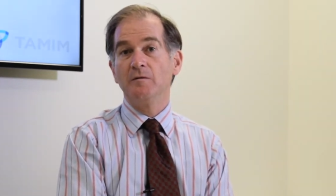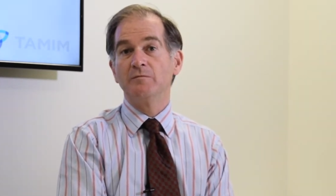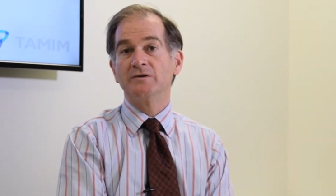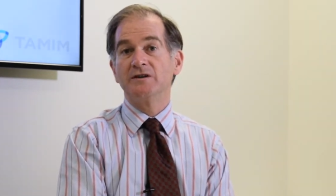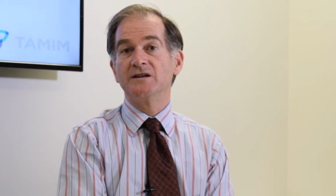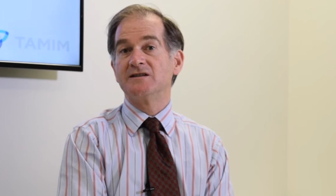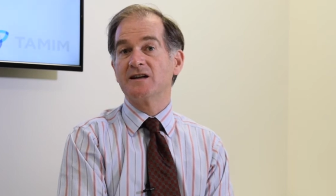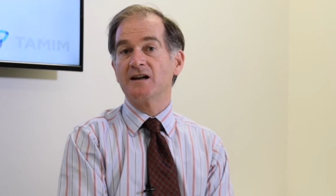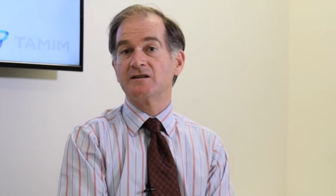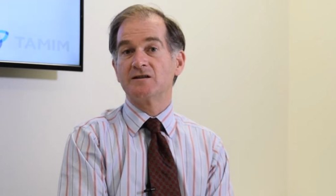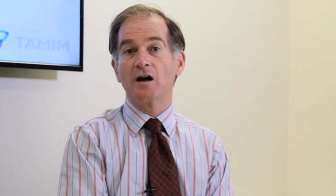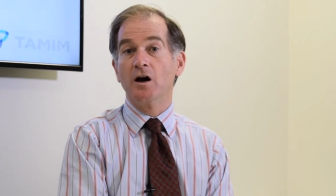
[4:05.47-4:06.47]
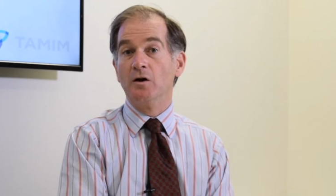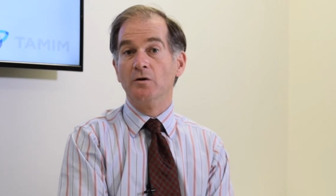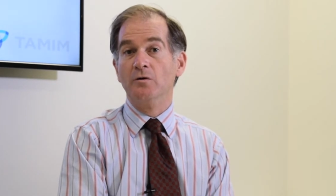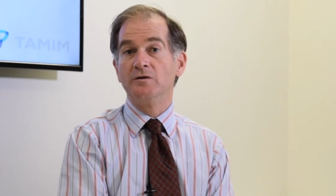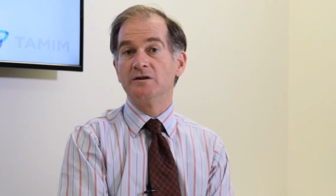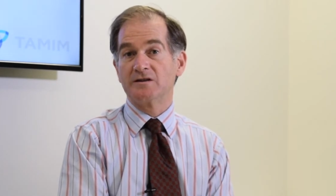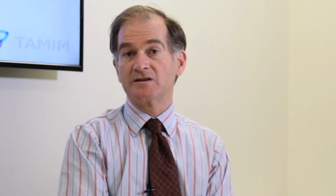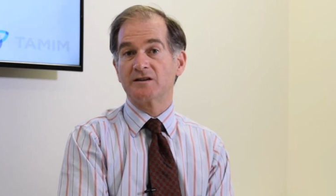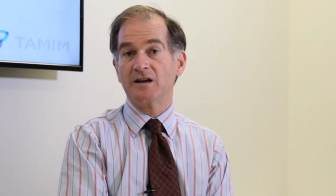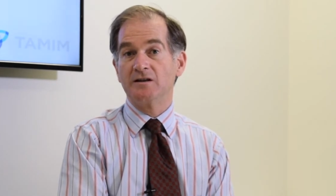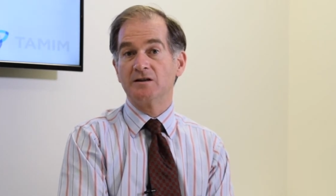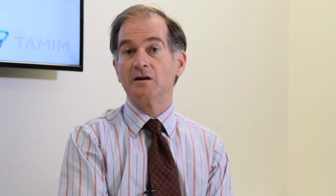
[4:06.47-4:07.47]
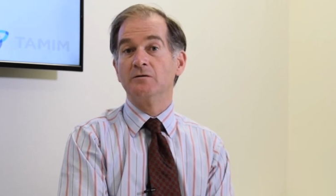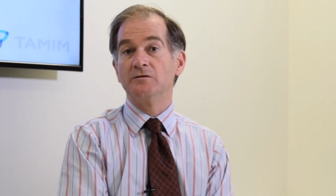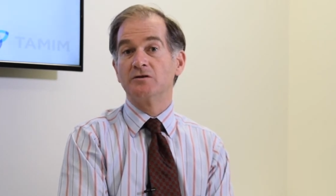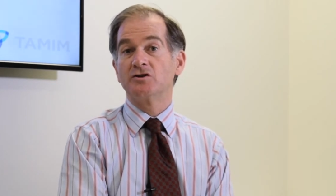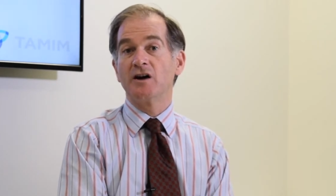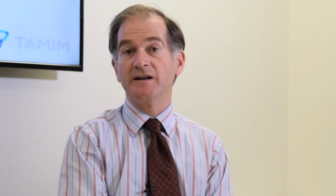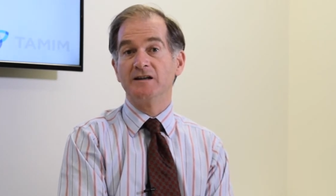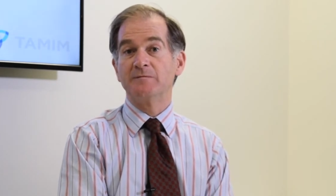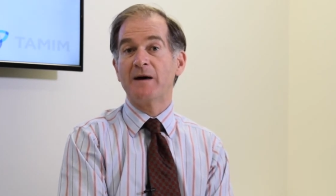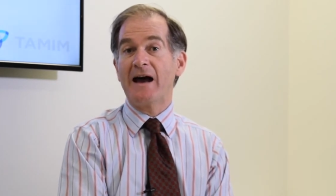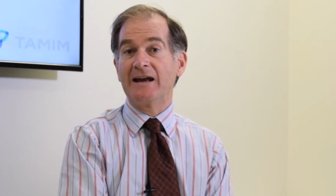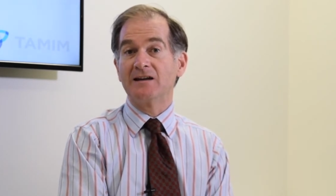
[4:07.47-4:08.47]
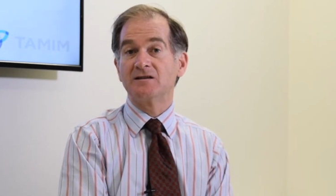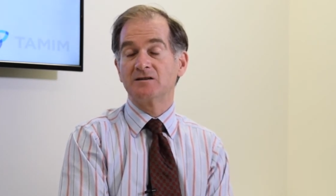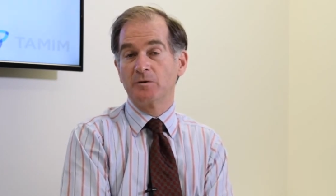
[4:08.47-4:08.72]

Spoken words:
but these debts are owed to state-owned Chinese banks,